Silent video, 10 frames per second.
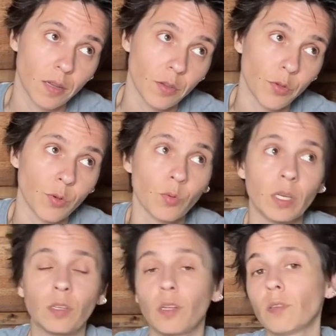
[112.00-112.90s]
you
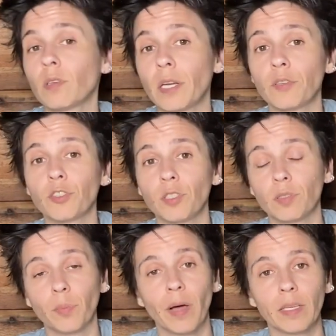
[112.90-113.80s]
and another energy
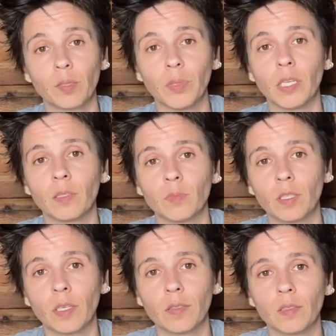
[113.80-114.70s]
to possibly come
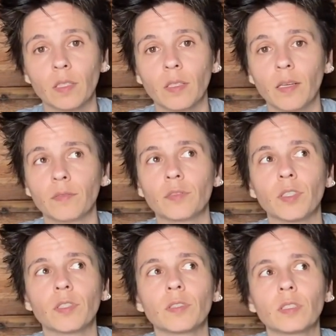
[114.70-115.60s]
together in love.
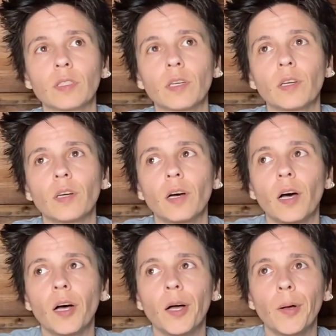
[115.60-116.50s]
There's
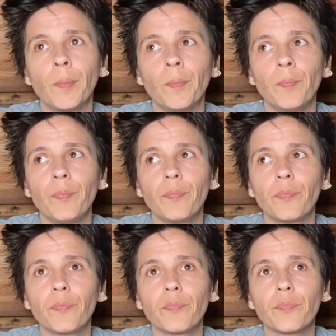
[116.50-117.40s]
um,
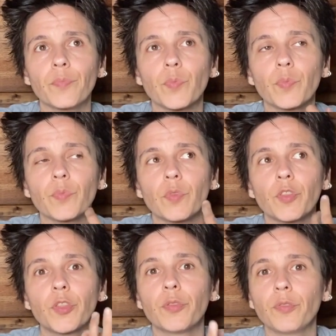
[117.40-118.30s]

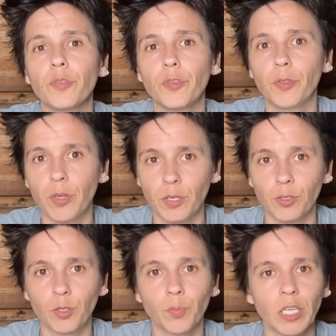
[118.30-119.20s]

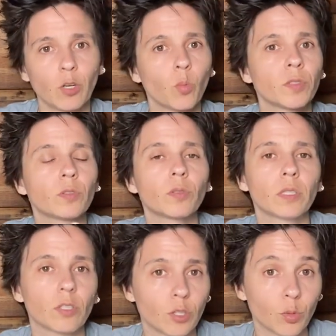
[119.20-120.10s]
there's you being open to it,
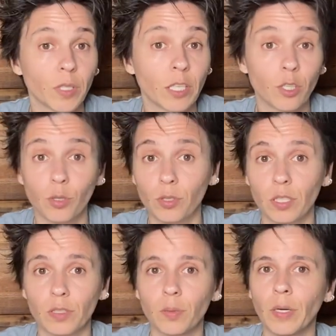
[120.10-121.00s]
there's you being
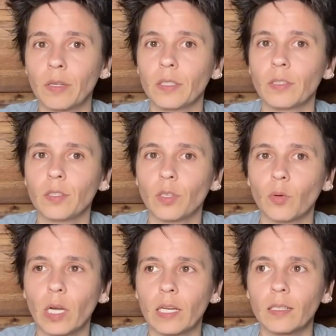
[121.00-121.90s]
curious about it, you
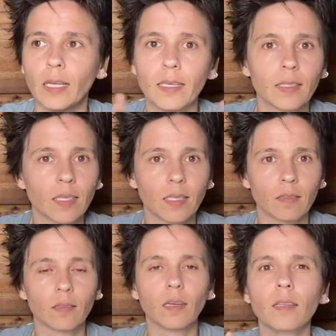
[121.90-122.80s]
know, kind of like,
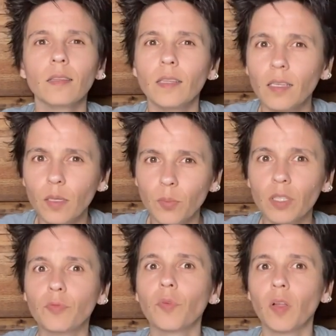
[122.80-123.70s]
again, little
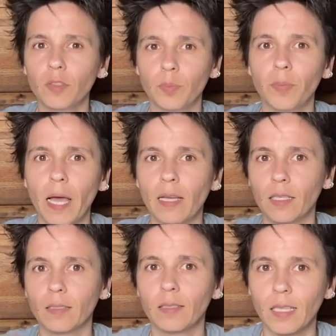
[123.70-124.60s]
bit falls back
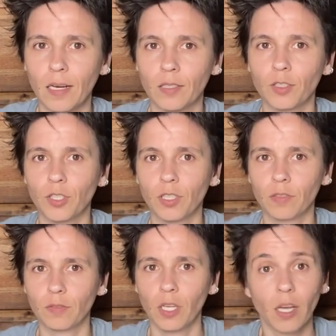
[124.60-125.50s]
into that energy
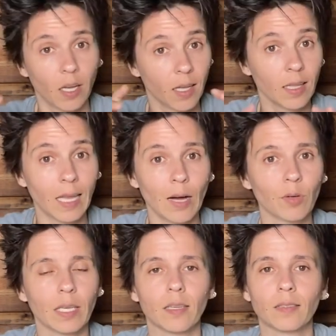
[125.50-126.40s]
of
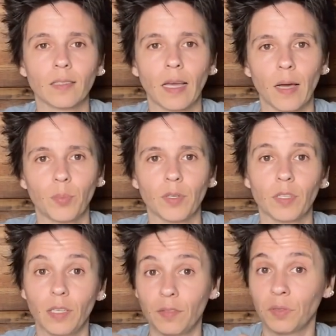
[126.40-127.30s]
allowing it to happen.
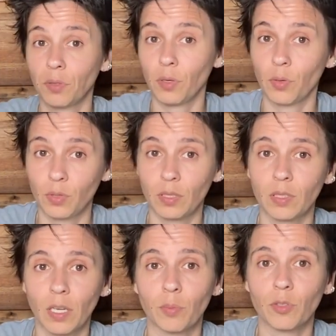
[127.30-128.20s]
Even though this
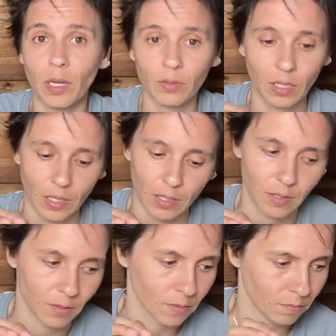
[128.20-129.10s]
time around,
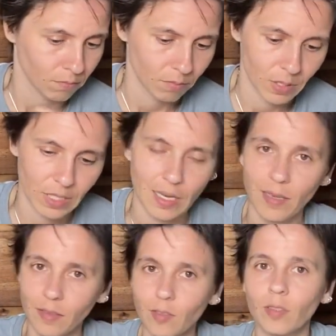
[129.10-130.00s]

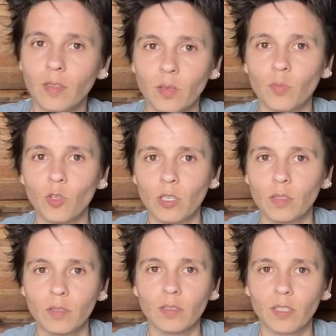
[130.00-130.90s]
yeah, there's a little
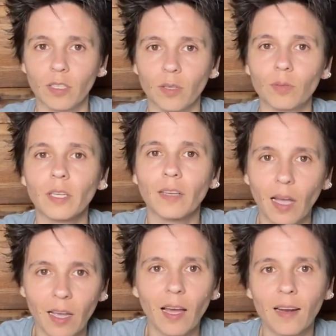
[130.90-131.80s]
more, you know, like
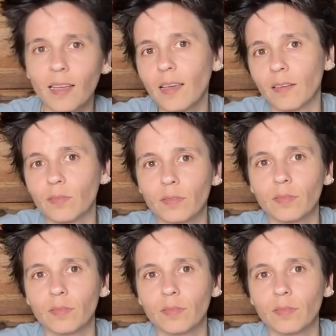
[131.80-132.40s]
I gotta give,